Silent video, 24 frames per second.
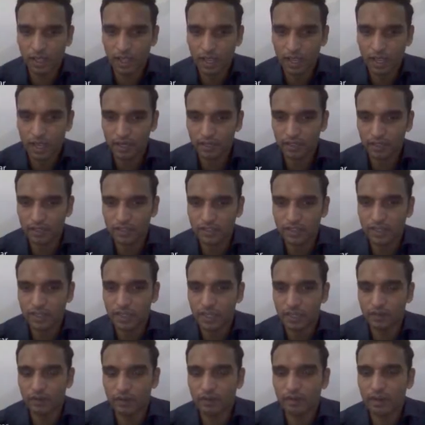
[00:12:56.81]
And this
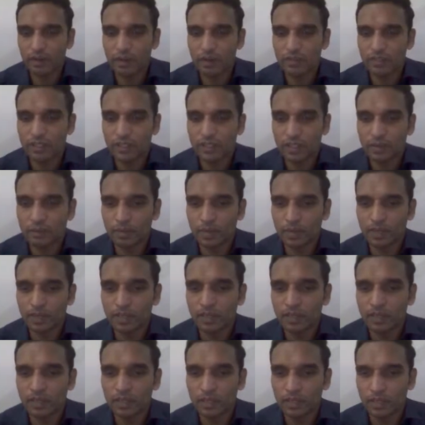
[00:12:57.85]
retrieval value is nothing but
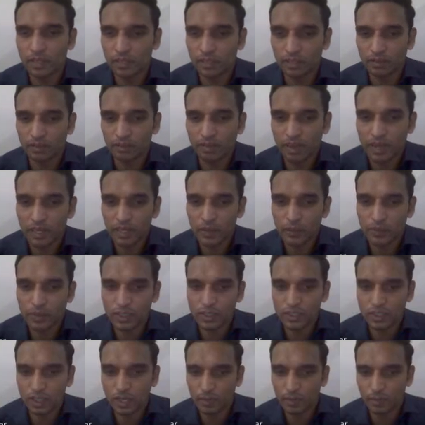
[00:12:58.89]
the value which
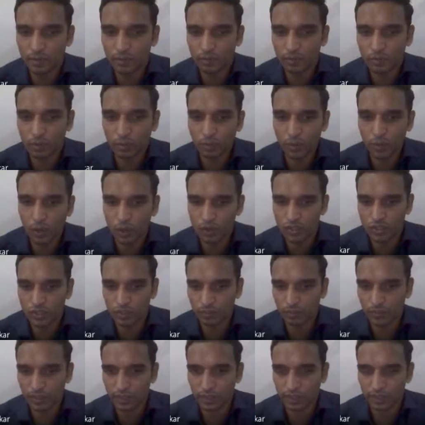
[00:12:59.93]
is coming from long jump
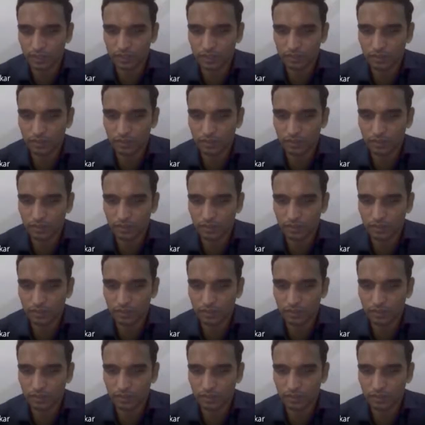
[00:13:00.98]
here,